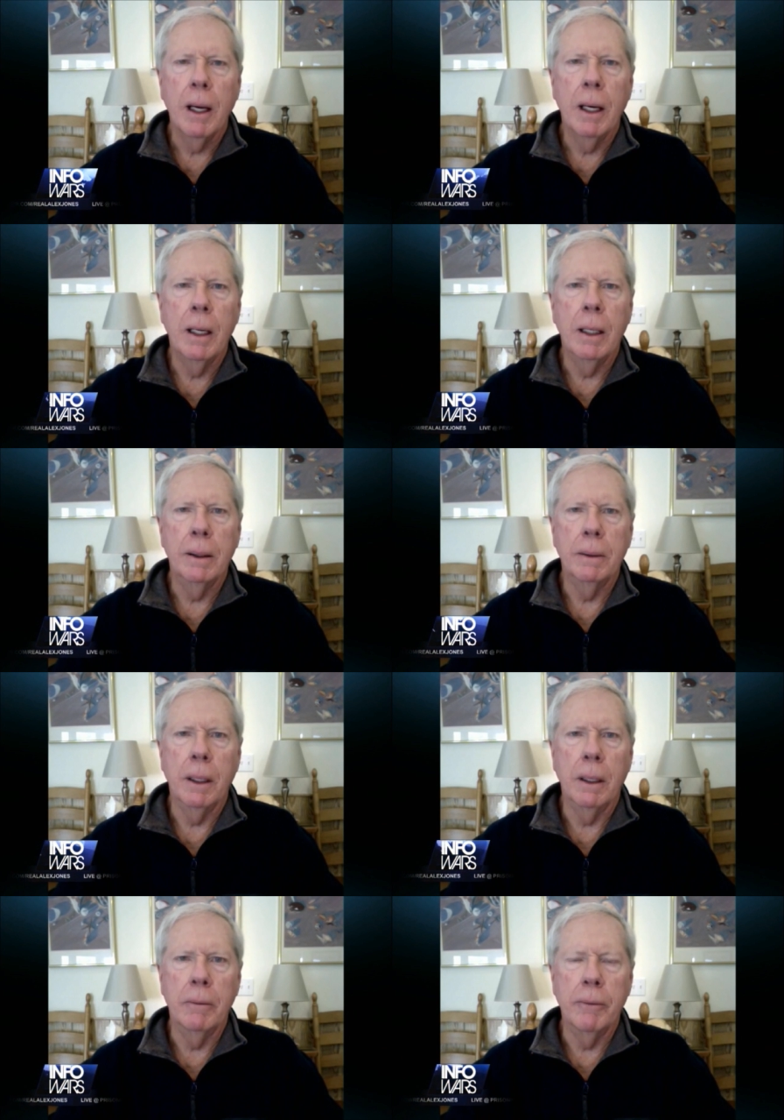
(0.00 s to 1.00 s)
uh,
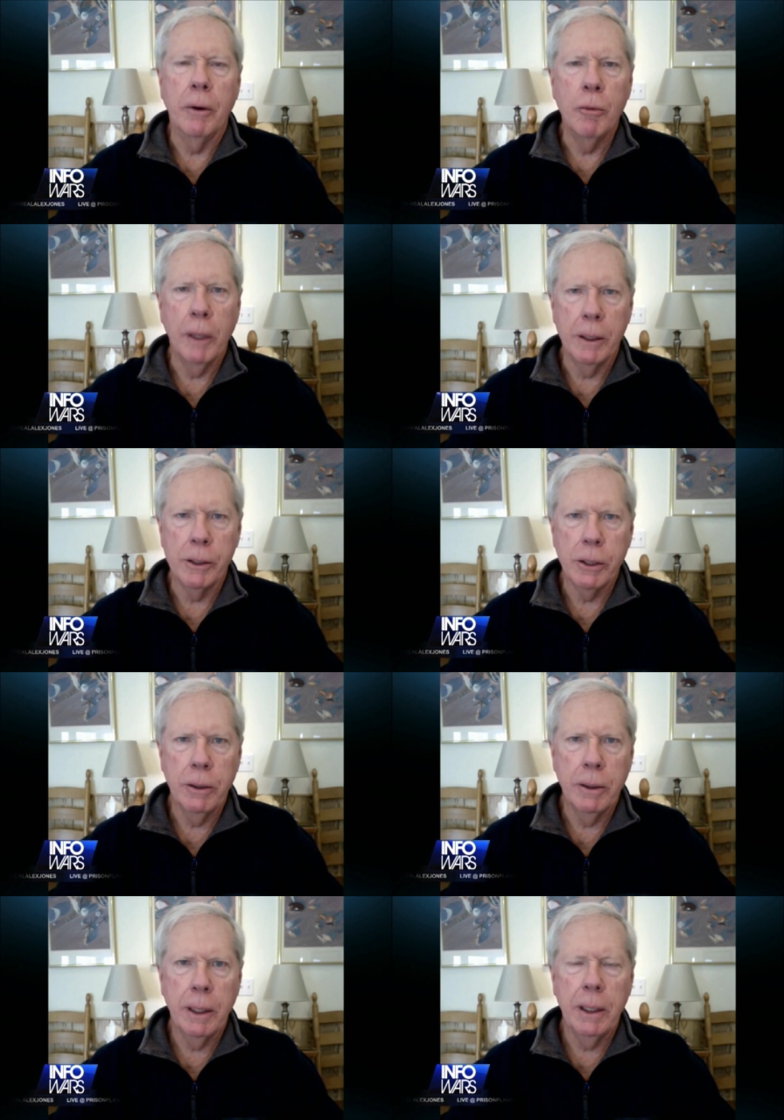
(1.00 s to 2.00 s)
of Homeland
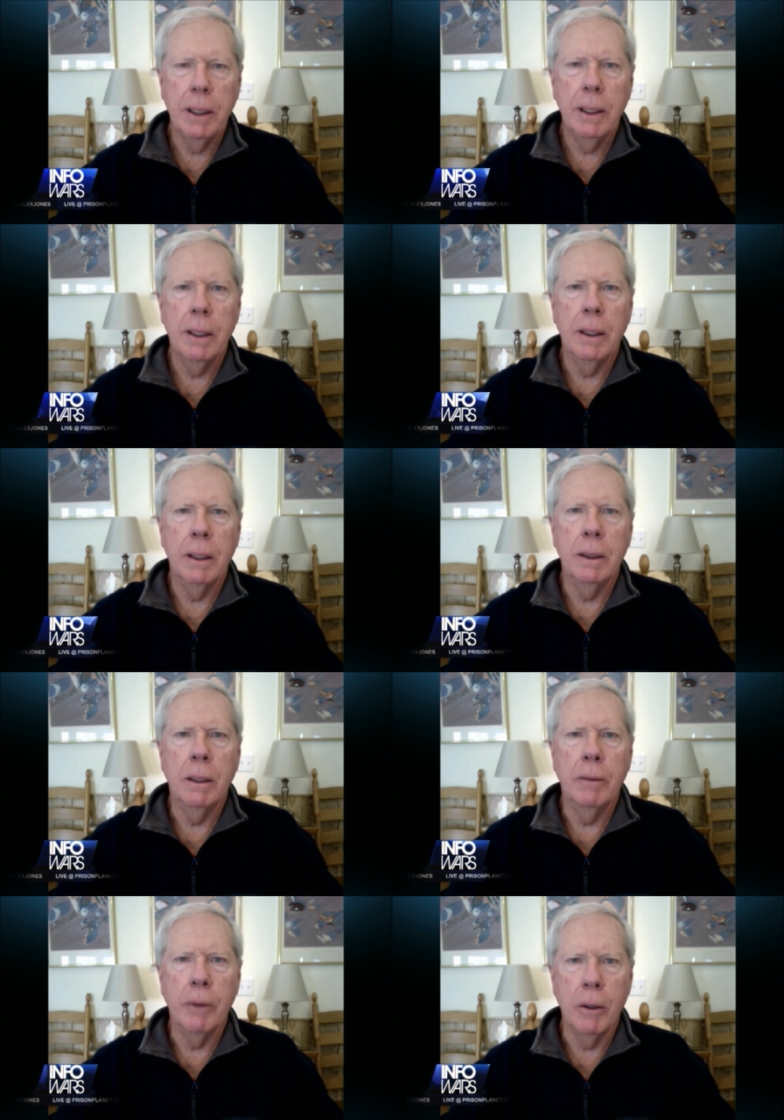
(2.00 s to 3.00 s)
Security, uh,
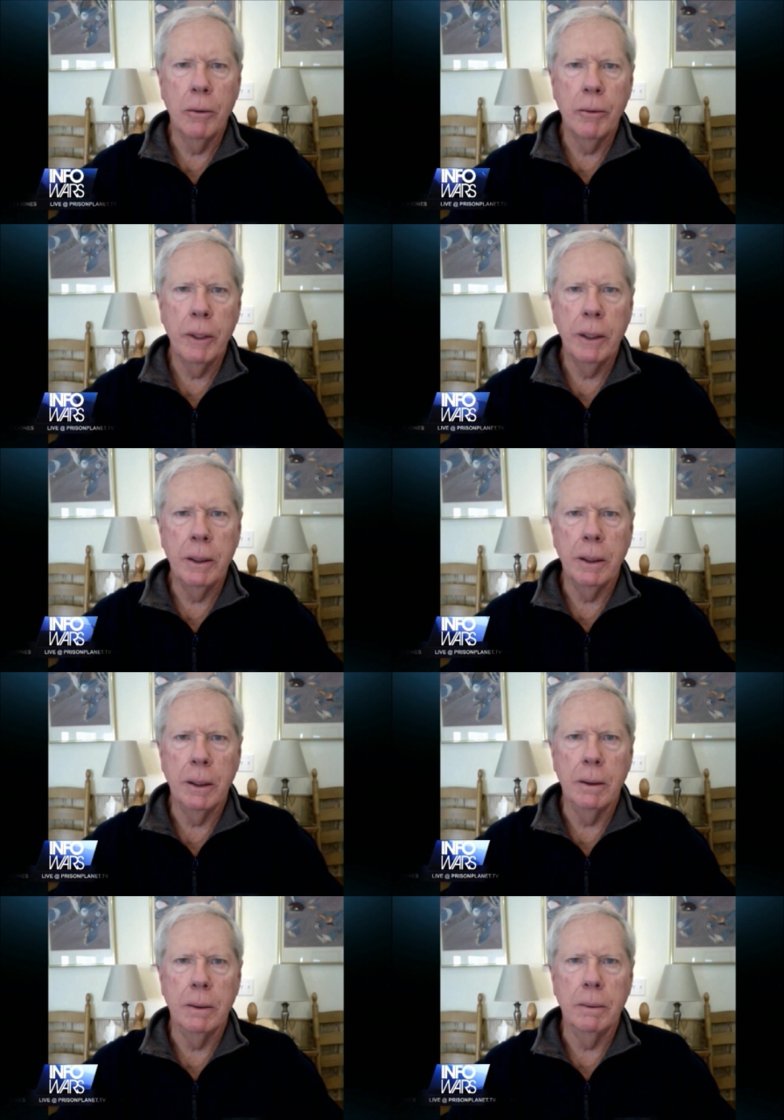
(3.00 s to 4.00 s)
of all the
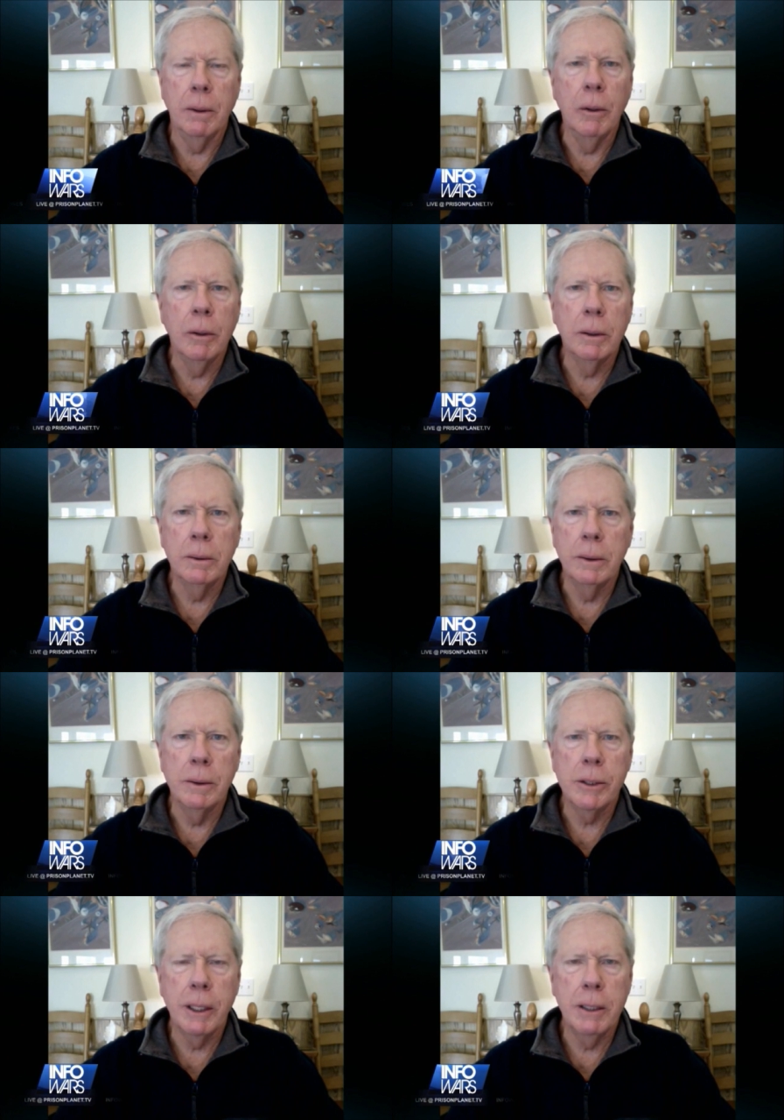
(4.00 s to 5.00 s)
uh, local
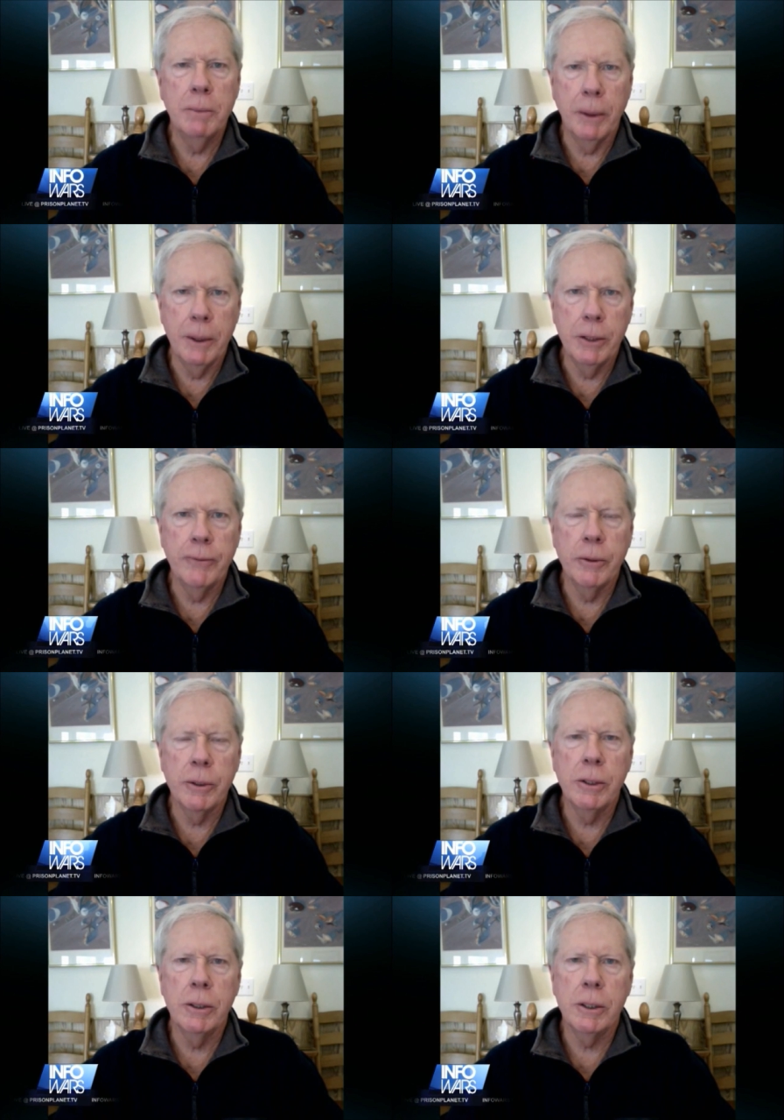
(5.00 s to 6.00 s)
and state police
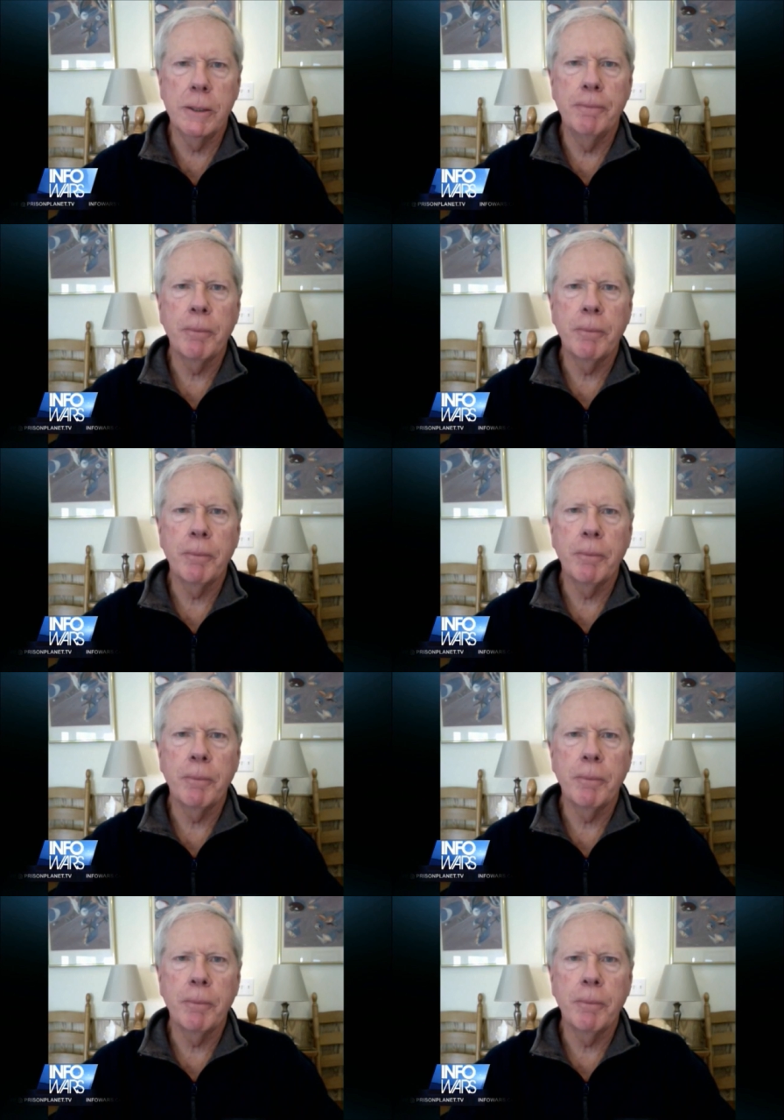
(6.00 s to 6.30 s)
forces.